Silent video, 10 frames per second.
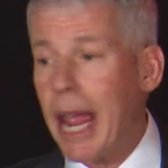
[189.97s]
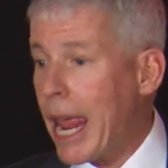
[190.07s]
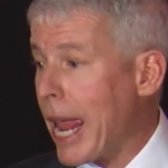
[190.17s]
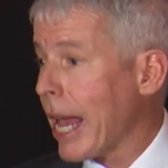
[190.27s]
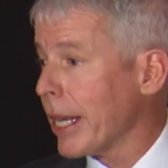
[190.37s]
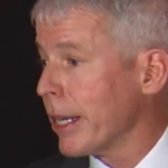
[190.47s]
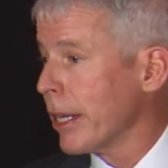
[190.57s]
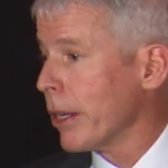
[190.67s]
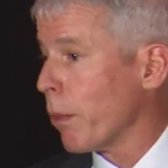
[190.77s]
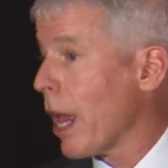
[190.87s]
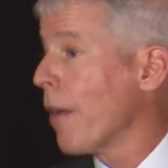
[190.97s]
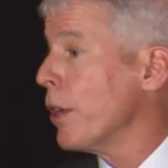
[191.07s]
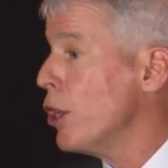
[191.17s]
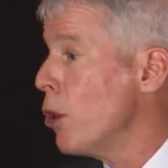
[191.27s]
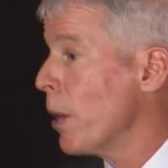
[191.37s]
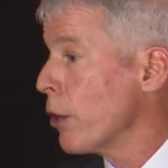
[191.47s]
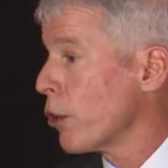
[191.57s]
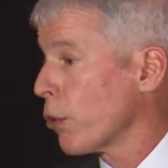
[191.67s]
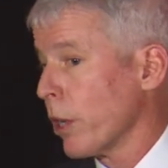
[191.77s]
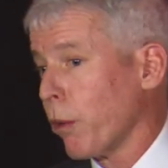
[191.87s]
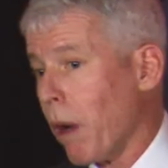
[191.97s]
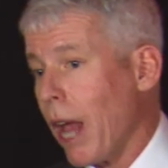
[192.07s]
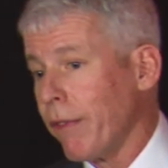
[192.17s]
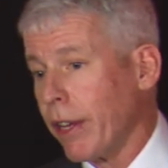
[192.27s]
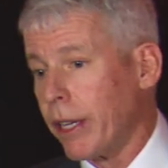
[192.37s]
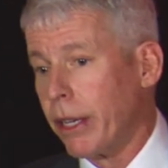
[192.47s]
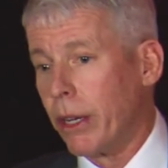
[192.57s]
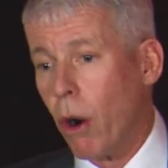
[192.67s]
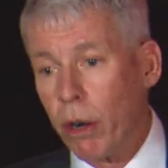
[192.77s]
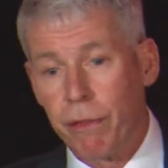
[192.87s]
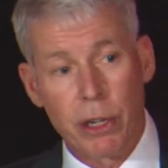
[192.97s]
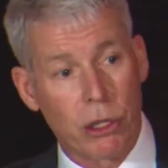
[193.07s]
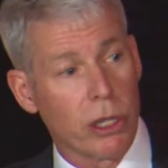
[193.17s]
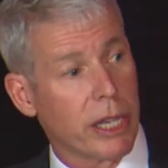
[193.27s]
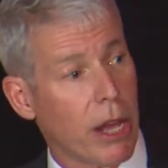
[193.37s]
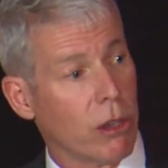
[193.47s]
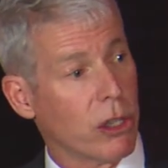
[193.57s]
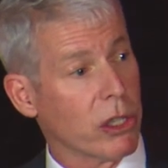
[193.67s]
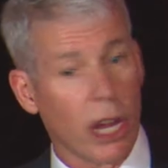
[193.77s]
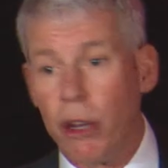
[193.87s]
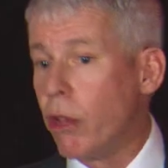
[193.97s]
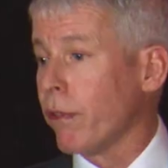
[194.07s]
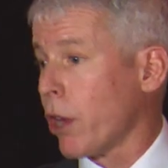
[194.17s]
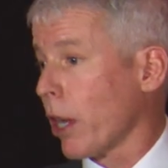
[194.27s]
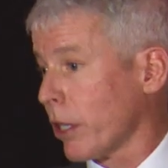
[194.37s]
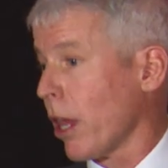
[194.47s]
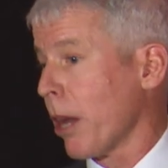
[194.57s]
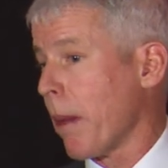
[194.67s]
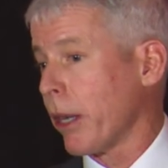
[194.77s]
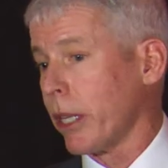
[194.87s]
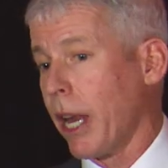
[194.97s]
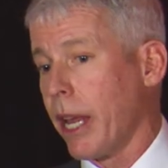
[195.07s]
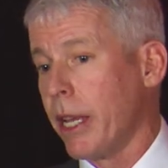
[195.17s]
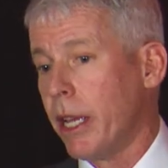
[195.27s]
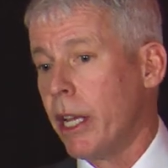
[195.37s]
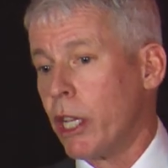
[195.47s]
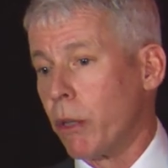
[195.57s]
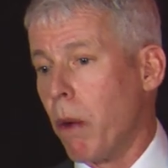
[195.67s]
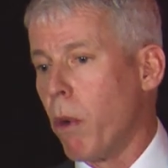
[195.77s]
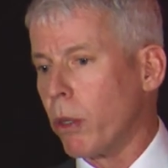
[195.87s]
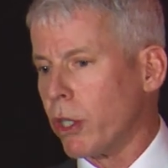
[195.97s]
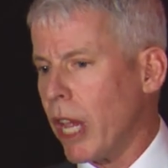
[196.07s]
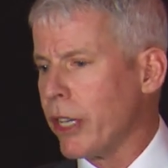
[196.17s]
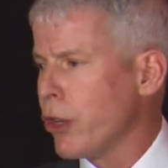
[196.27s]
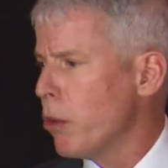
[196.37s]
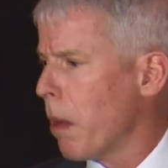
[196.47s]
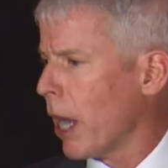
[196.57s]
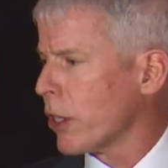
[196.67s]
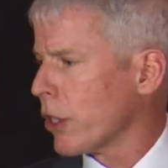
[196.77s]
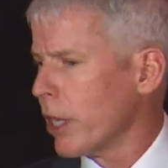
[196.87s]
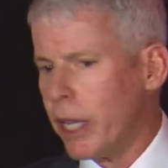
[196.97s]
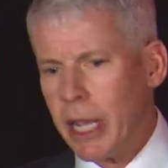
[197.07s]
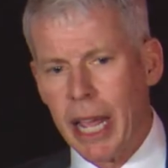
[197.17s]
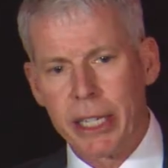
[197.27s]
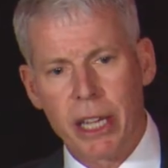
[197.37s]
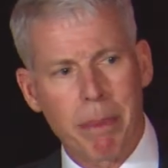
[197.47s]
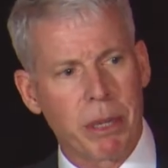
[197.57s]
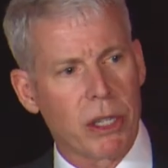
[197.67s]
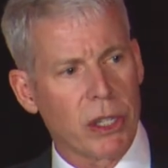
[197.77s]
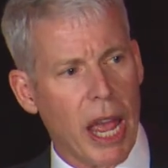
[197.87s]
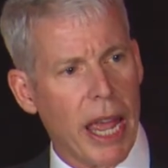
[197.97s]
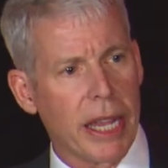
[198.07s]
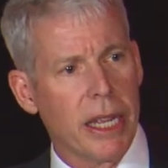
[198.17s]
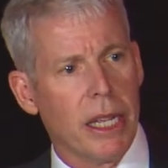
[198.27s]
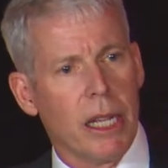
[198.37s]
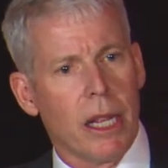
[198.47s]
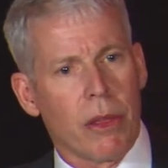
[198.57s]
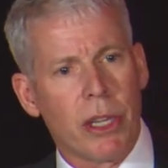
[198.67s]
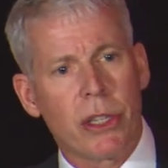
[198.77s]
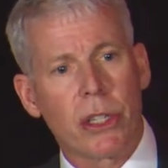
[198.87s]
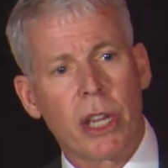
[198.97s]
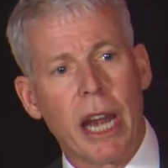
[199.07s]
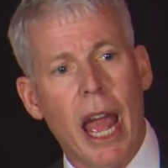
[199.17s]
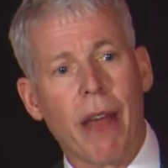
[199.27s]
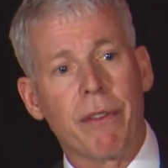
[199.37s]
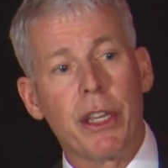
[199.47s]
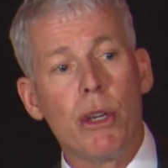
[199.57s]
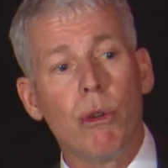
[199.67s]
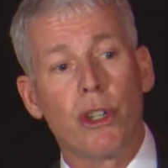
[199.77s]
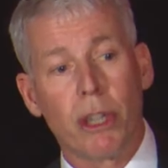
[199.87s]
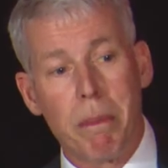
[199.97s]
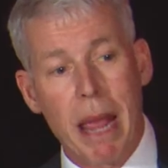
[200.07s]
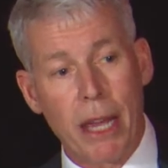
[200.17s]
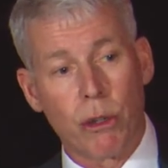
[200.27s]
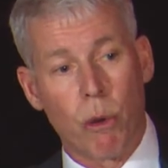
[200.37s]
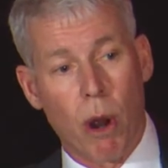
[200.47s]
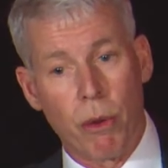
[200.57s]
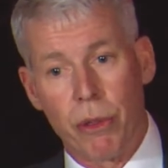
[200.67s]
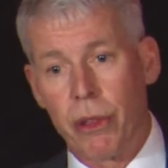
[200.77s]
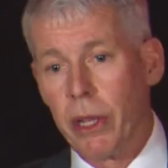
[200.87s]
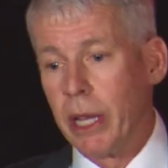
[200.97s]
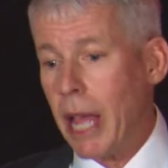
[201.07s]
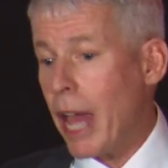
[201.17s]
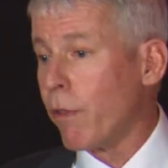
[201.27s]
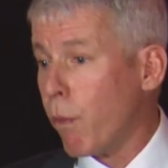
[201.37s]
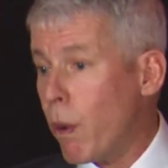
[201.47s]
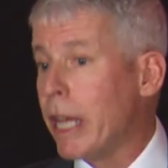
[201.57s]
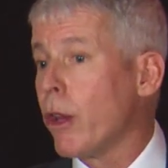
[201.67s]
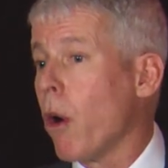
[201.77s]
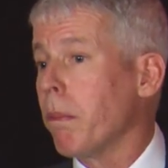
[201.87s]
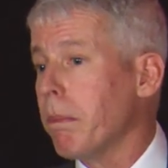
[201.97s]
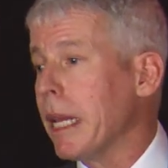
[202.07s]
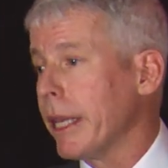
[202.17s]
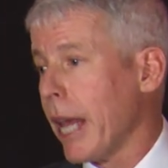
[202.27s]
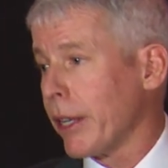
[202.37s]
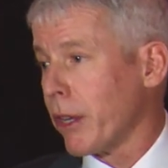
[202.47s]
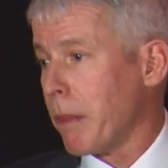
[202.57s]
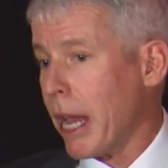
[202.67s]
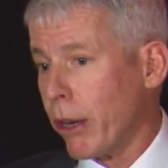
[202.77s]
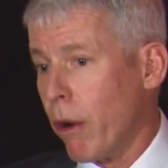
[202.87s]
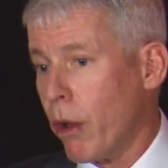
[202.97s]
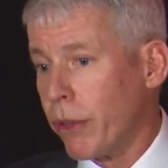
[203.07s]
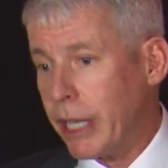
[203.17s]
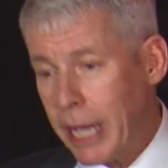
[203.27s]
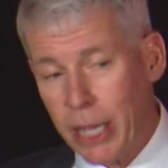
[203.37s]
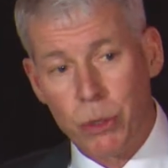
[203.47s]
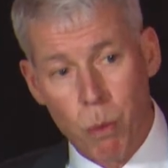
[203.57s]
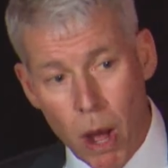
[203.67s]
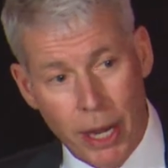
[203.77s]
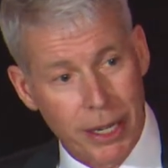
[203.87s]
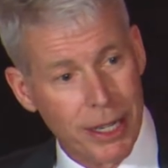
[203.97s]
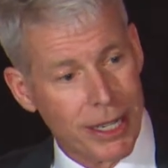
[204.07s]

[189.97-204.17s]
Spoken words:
And we have a new industry arriving, artificial intelligence. I know you've talked a lot about it today, so I won't say too much, except to say this is going to have huge demand growth. And if we don't meet that demand growth, guess what?